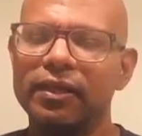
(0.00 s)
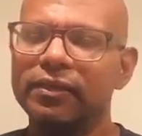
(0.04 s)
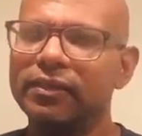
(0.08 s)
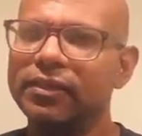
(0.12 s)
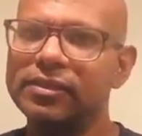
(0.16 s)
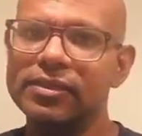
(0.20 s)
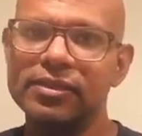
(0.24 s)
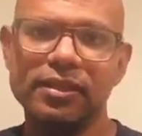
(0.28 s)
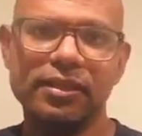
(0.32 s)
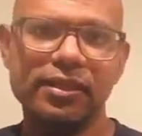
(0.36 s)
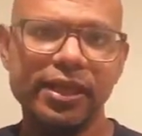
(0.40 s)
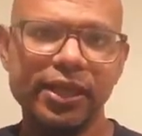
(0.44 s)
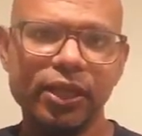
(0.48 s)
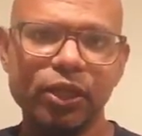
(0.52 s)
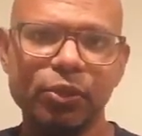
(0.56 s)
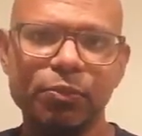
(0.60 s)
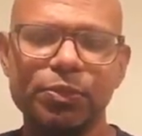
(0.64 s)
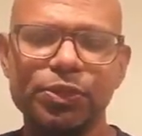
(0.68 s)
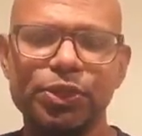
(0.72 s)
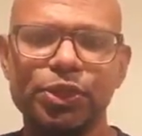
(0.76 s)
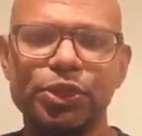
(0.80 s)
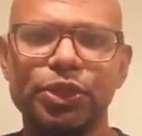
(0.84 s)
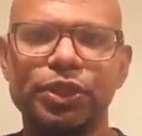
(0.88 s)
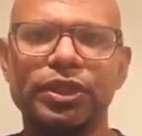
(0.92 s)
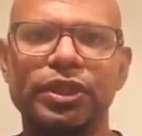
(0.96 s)
This is a great
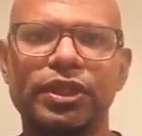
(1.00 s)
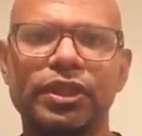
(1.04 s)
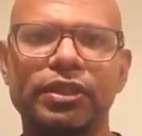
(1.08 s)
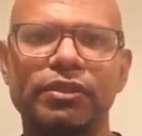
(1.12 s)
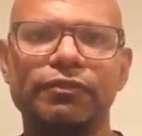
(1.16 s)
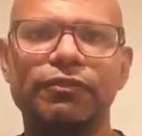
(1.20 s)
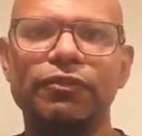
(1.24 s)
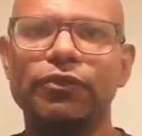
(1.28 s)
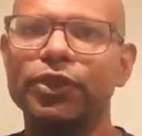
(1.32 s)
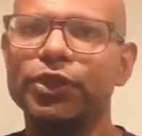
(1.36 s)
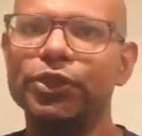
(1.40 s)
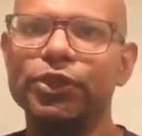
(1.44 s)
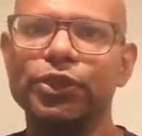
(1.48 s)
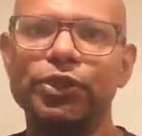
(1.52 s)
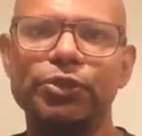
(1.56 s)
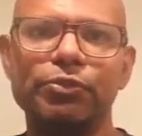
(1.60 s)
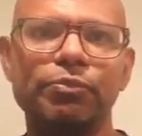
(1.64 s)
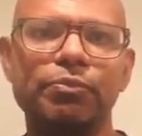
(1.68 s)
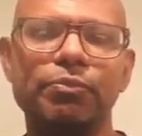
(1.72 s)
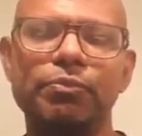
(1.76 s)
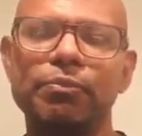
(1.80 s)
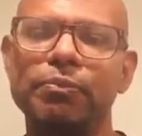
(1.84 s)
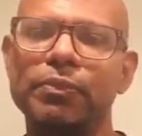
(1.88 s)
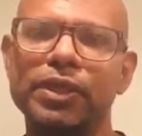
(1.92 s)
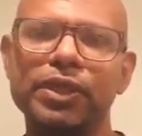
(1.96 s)
opportunity for you
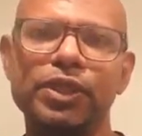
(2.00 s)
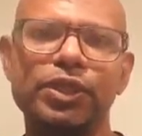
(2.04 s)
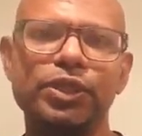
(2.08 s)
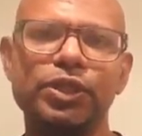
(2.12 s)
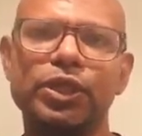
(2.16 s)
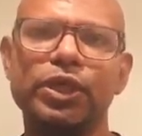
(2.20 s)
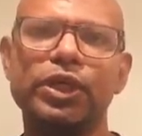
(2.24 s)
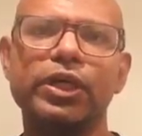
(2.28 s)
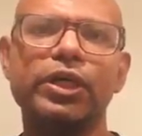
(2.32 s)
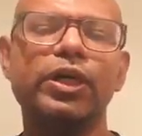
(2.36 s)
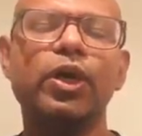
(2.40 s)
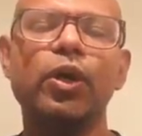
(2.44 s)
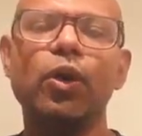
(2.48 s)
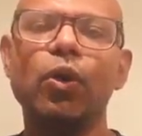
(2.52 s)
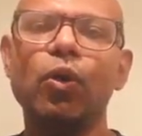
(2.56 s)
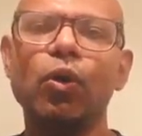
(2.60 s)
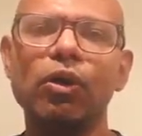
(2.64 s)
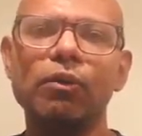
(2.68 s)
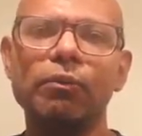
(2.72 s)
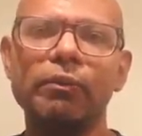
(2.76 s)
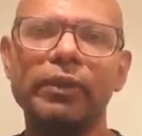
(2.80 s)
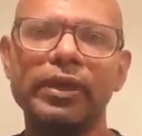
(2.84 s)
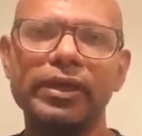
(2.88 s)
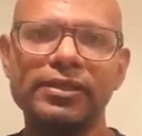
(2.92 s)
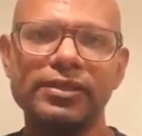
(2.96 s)
to meet your
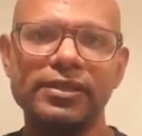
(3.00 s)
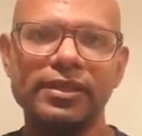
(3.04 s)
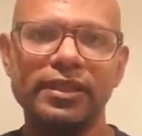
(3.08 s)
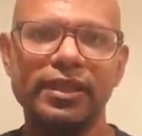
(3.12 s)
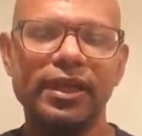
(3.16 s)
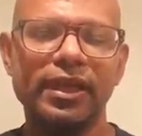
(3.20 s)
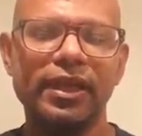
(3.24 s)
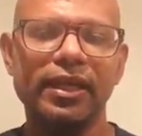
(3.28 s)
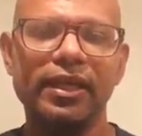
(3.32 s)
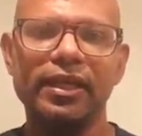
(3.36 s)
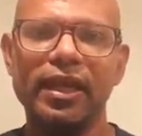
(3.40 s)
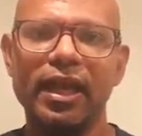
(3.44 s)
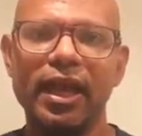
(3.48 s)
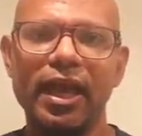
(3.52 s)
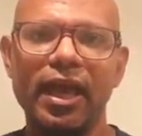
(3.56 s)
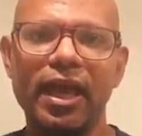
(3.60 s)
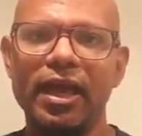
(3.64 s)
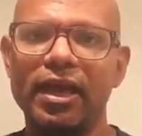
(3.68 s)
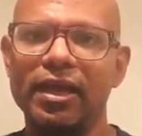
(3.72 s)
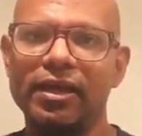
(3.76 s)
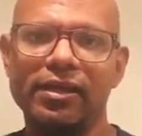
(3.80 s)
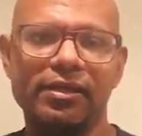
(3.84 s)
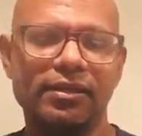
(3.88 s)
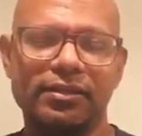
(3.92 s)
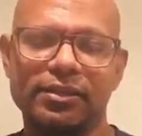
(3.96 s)
old mates again
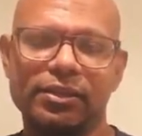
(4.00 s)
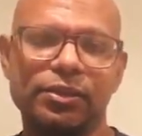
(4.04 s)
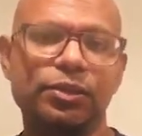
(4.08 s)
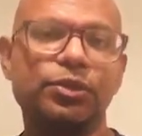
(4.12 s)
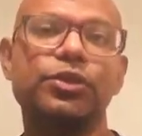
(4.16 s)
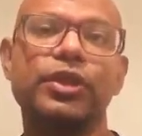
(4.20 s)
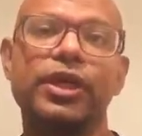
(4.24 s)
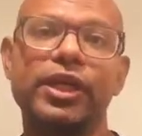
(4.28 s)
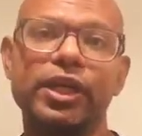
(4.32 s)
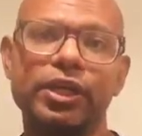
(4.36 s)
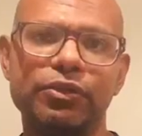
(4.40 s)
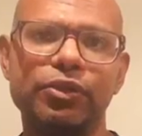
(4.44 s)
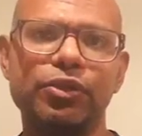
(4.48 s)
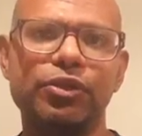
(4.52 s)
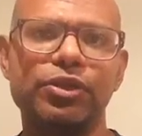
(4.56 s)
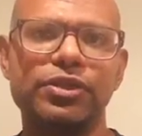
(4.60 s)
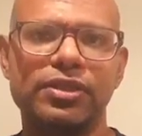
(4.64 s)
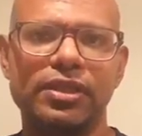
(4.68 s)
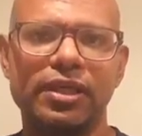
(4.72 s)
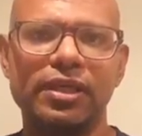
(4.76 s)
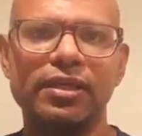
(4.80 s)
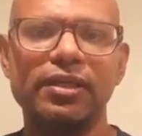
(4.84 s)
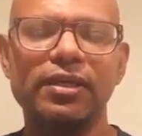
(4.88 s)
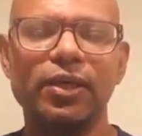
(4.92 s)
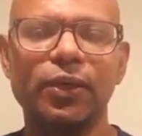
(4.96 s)
and to renew those
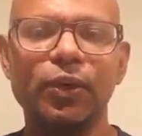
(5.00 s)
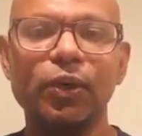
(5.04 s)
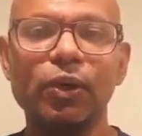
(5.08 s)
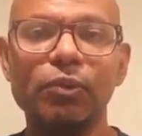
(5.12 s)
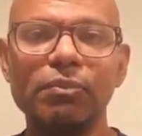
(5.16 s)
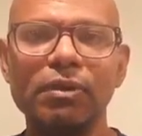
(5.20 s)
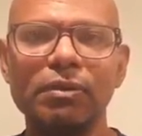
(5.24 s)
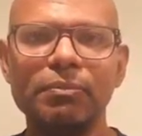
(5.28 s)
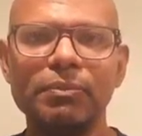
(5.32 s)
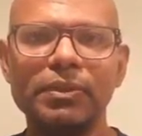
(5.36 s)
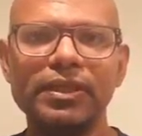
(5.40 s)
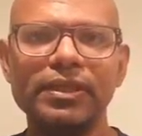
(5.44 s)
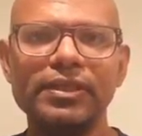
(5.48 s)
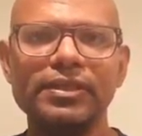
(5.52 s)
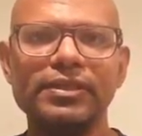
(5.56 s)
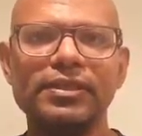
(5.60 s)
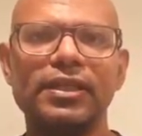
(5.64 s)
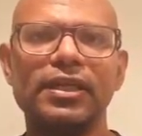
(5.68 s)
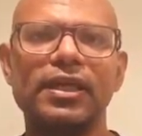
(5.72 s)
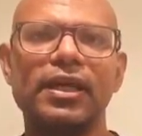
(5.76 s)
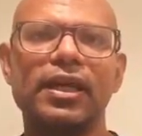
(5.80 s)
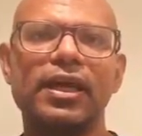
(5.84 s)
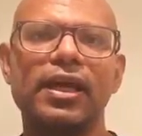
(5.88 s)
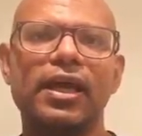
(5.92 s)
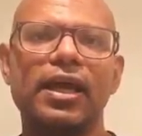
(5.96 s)
old memories,
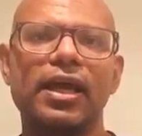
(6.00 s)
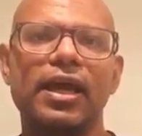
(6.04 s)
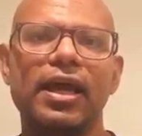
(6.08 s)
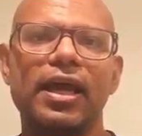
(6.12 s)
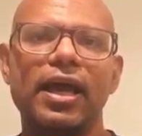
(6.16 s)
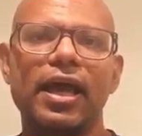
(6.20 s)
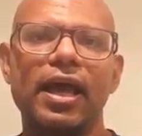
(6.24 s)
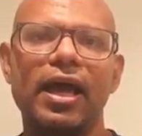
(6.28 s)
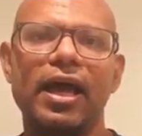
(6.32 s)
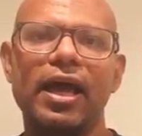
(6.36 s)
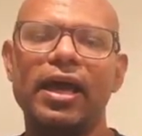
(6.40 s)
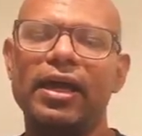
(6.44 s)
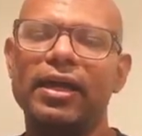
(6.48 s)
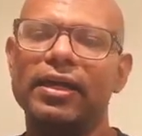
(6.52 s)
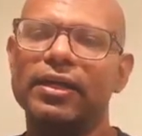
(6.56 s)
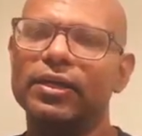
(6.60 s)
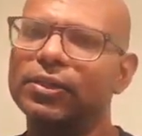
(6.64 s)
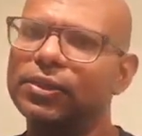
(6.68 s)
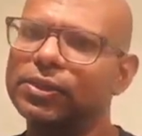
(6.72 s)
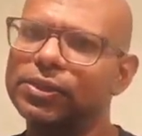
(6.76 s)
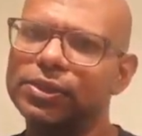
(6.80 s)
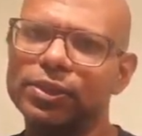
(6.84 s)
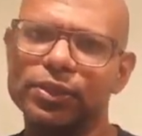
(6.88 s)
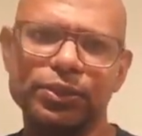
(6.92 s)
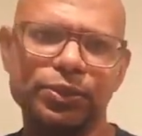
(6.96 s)
and
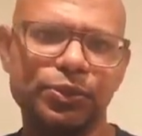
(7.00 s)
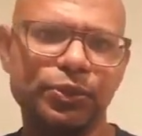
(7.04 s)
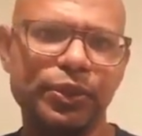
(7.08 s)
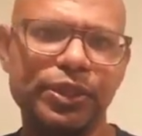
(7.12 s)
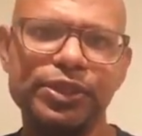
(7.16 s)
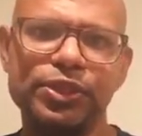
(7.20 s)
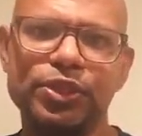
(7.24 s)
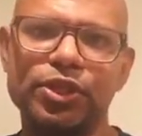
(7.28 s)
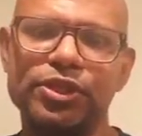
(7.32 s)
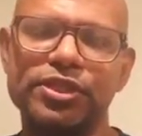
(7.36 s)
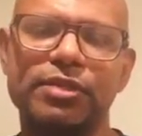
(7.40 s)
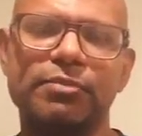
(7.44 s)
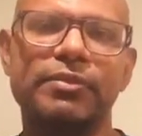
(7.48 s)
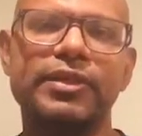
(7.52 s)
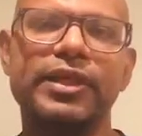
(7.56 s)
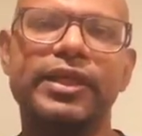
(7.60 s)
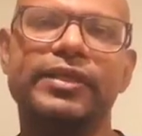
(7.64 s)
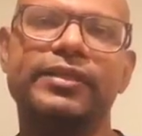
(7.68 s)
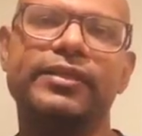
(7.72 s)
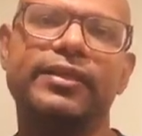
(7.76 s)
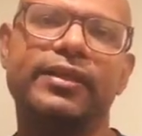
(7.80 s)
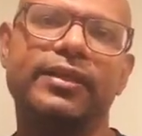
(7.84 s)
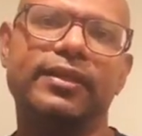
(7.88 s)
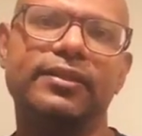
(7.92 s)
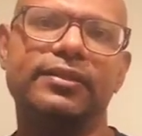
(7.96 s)
also to enjoy some great
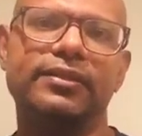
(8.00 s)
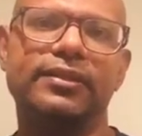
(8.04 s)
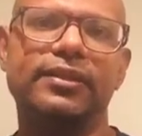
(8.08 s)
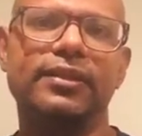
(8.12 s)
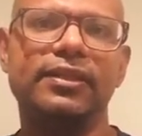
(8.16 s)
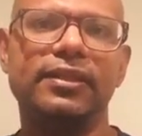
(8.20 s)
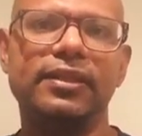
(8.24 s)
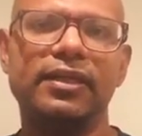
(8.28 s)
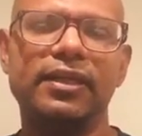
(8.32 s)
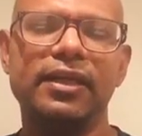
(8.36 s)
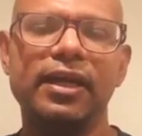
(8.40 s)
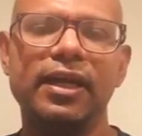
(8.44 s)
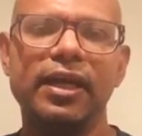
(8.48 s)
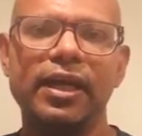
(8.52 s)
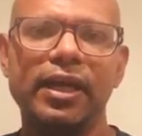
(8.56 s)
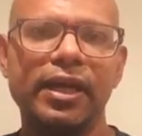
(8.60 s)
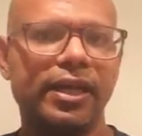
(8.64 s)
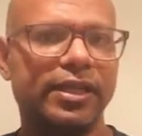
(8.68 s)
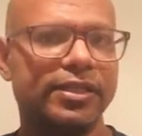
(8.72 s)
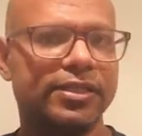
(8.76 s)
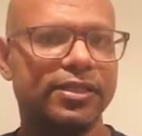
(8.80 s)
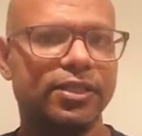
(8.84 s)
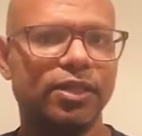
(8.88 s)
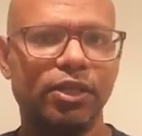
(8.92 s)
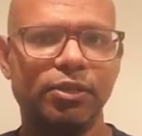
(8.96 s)
cricket.
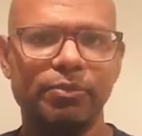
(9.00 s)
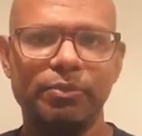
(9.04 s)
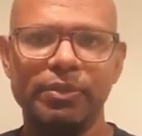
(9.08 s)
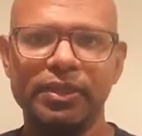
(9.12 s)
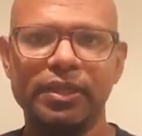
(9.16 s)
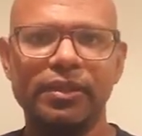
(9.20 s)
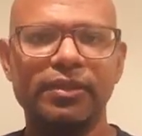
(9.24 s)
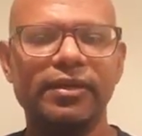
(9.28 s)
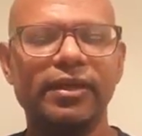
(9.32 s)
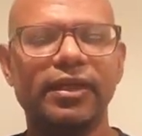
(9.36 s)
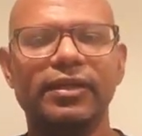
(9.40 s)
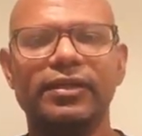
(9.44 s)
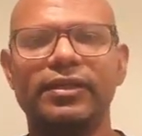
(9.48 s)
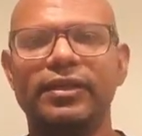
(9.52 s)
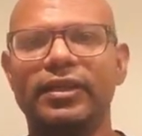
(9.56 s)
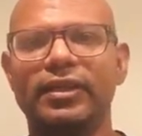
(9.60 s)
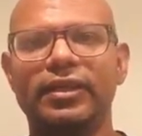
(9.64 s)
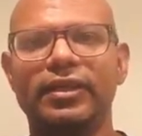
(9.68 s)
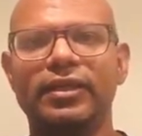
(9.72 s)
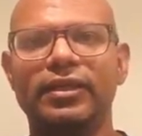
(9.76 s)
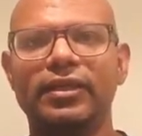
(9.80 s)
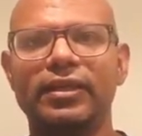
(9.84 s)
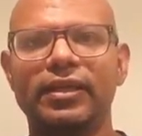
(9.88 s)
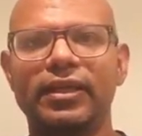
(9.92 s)
It's going to be a great day.